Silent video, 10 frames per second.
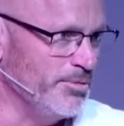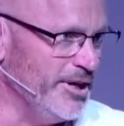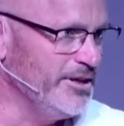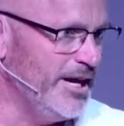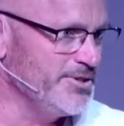
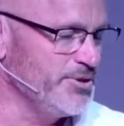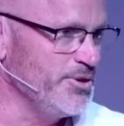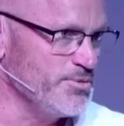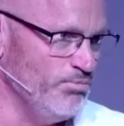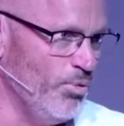realize
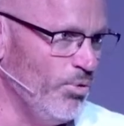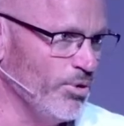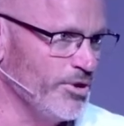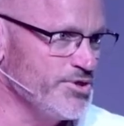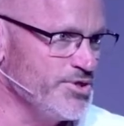that there's
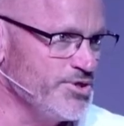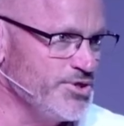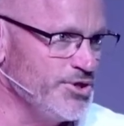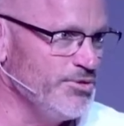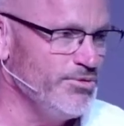more
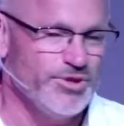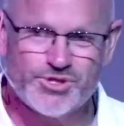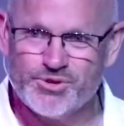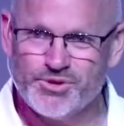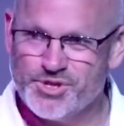to
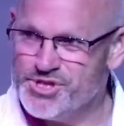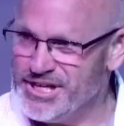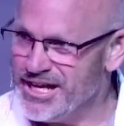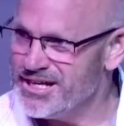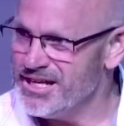this
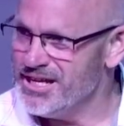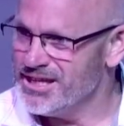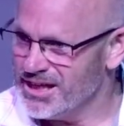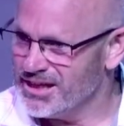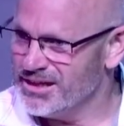Christianity
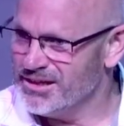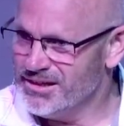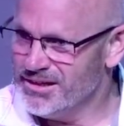thing